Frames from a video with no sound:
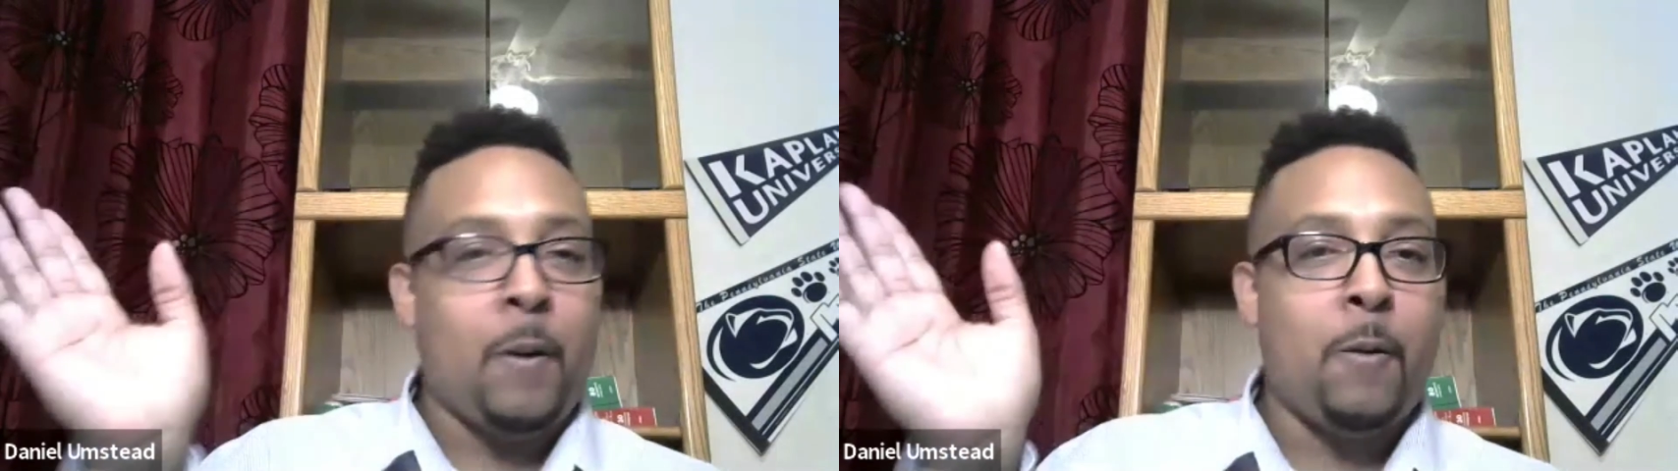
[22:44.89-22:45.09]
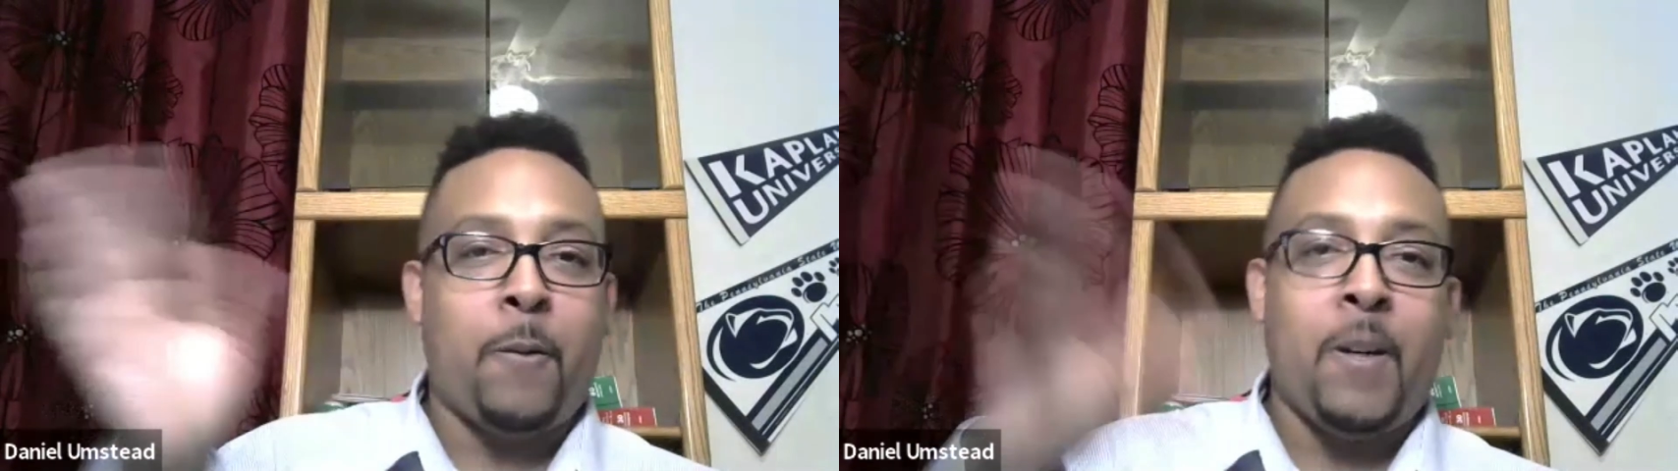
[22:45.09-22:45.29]

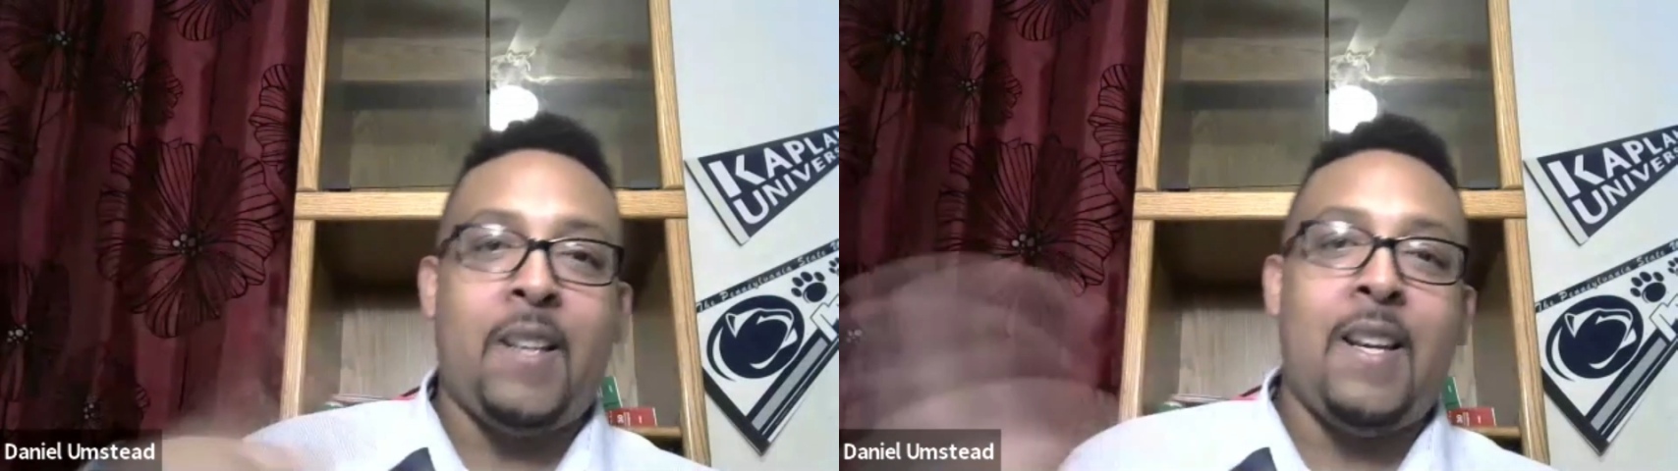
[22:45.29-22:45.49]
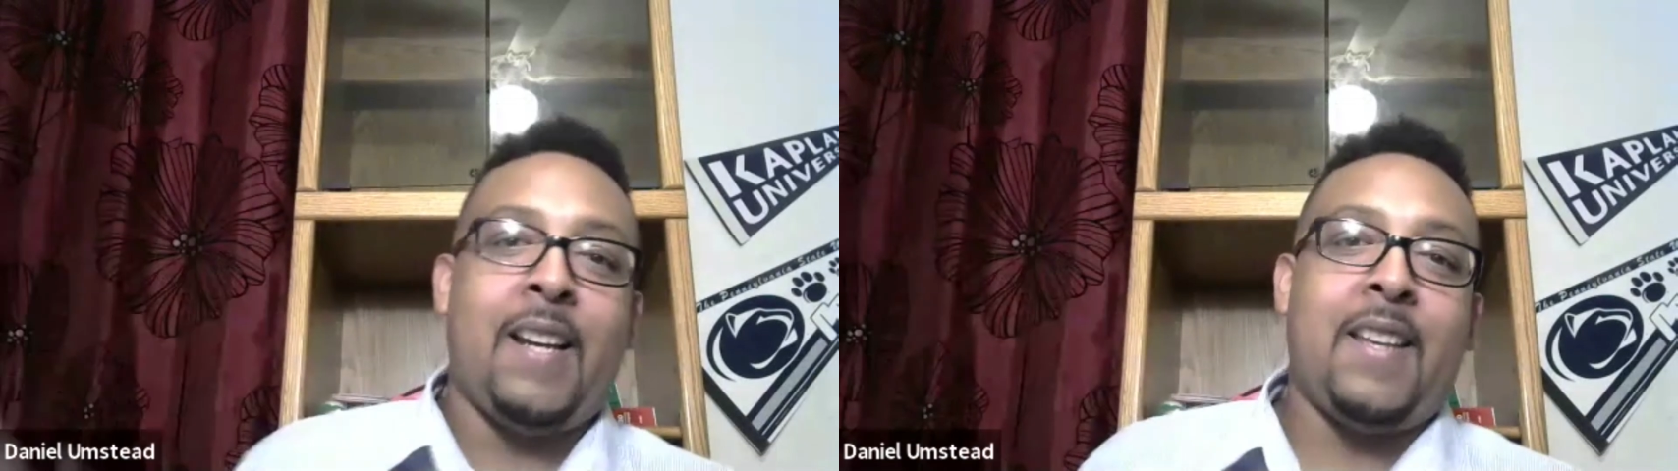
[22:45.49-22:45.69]
feel free to
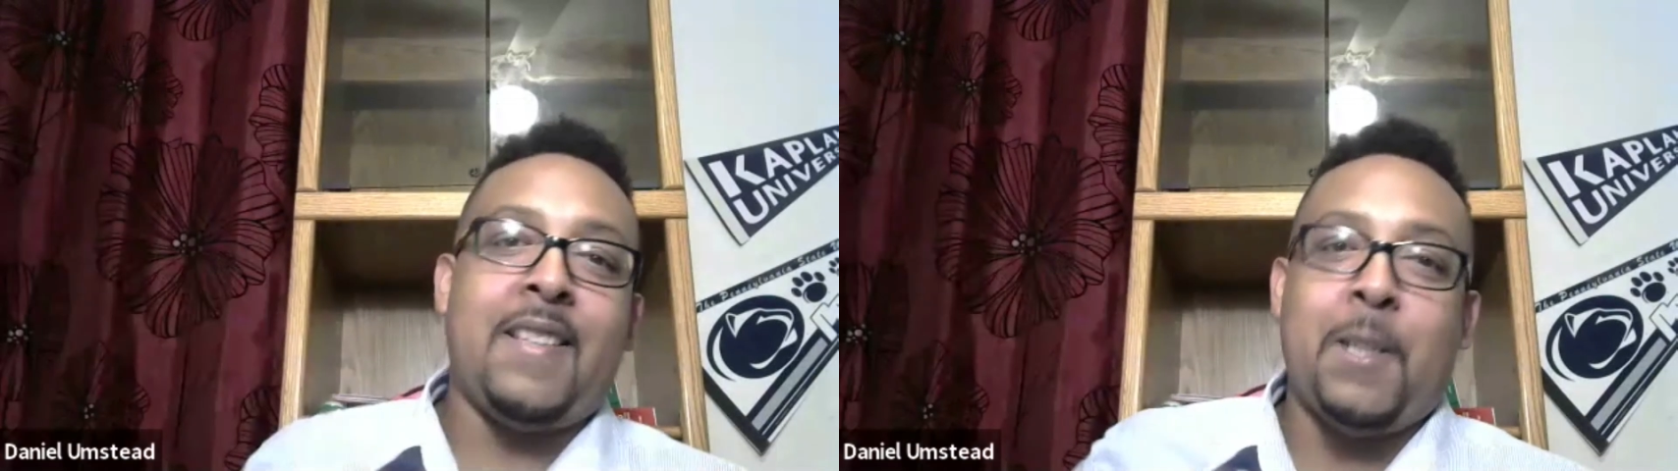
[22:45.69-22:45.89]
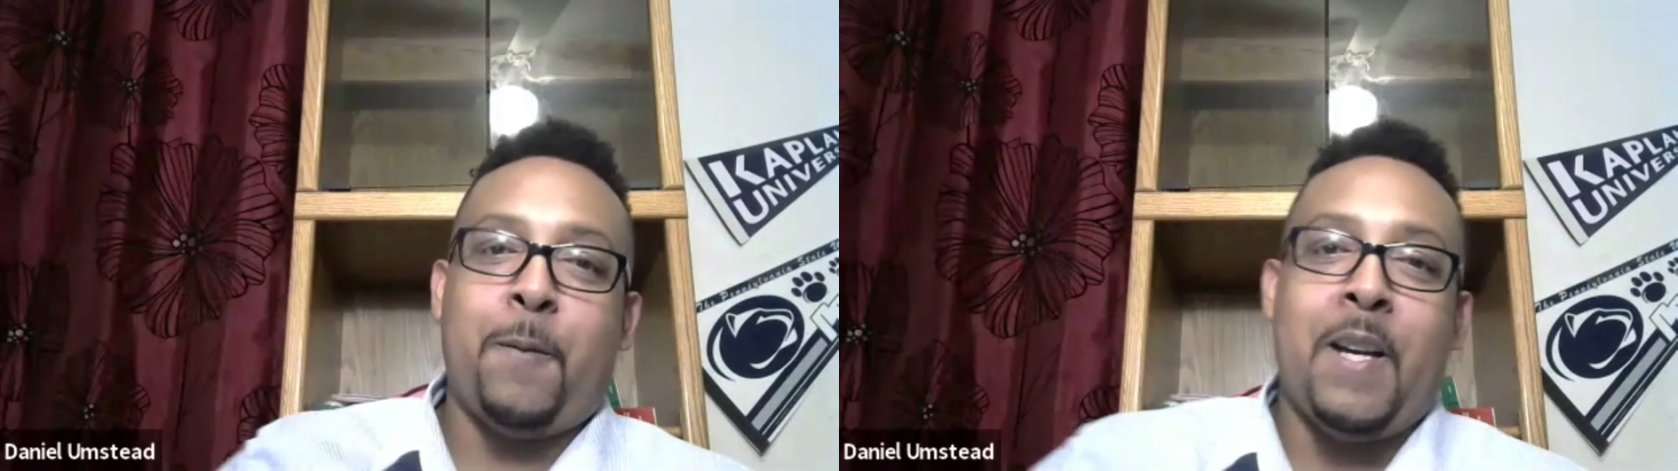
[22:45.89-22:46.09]
knock
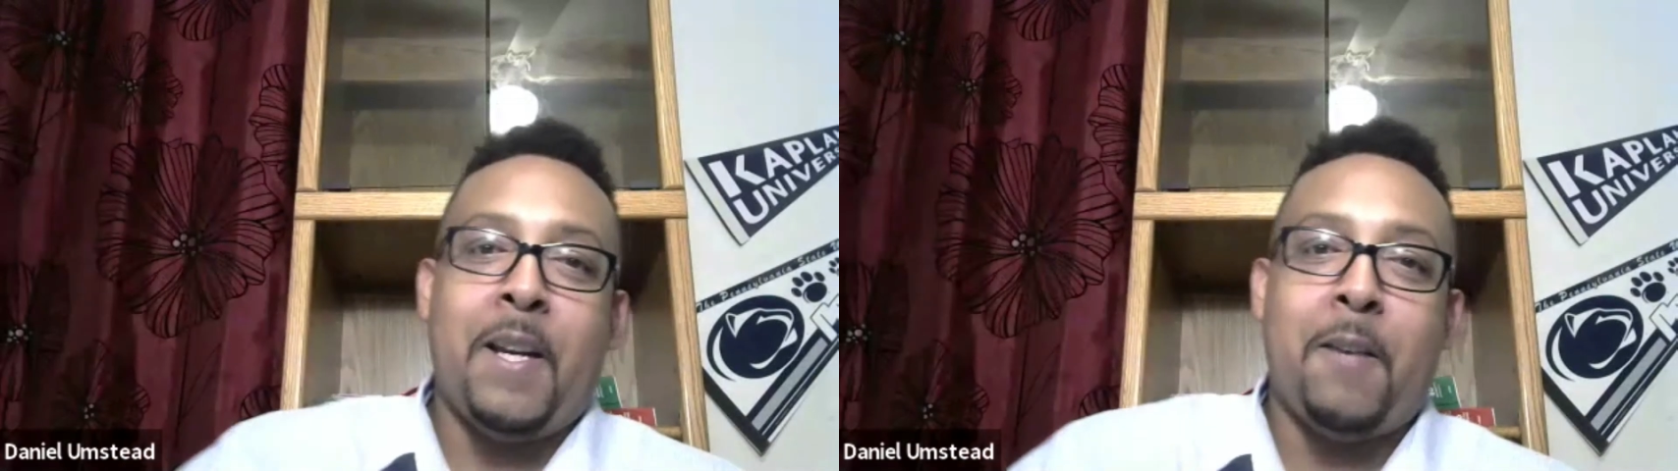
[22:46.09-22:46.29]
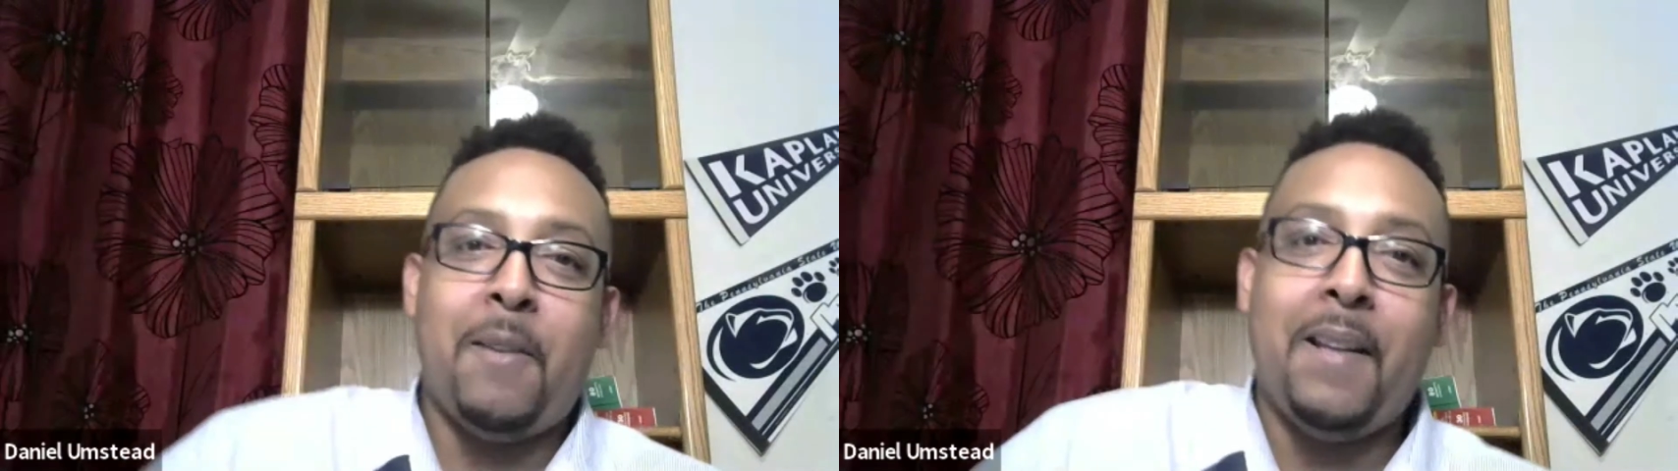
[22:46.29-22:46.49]
yourself
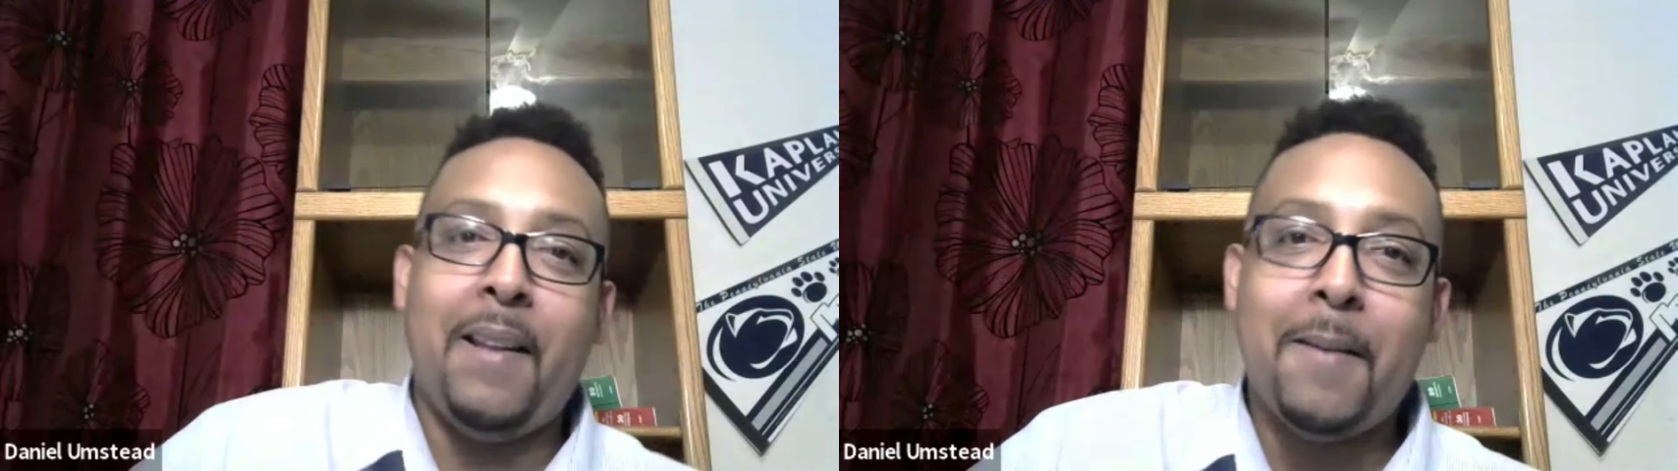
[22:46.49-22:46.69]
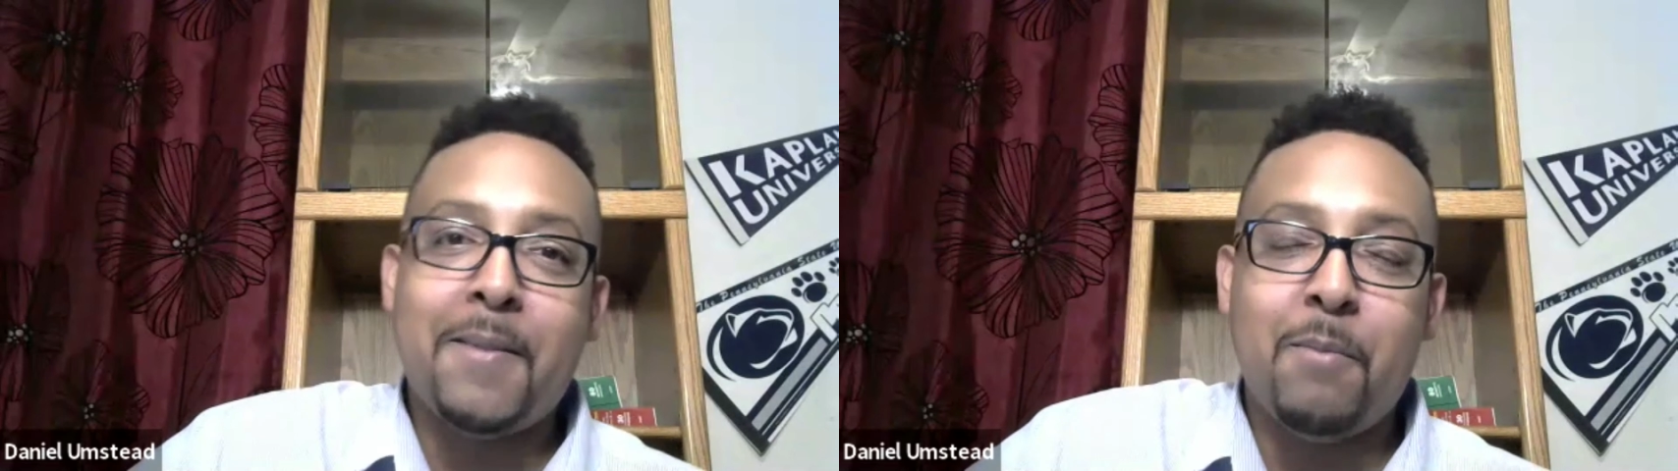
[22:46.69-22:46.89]
out at Red Lobster.